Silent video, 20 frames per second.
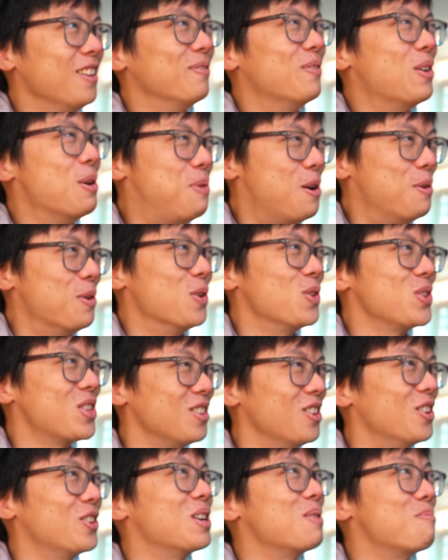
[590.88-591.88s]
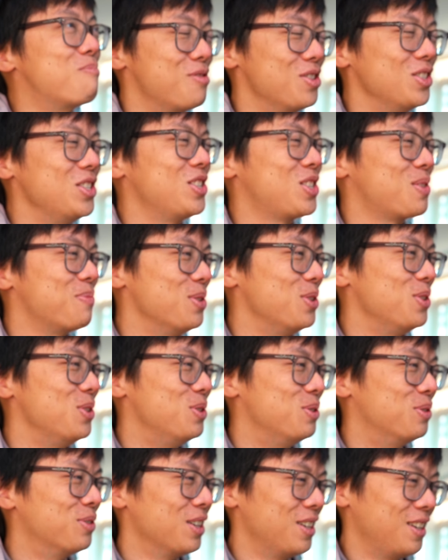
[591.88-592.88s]
My balls are looking pretty
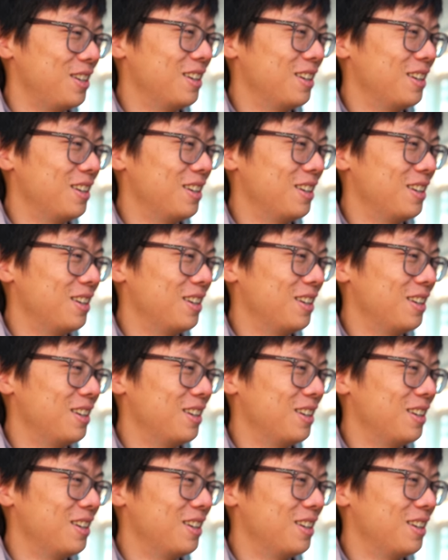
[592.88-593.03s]
smooth.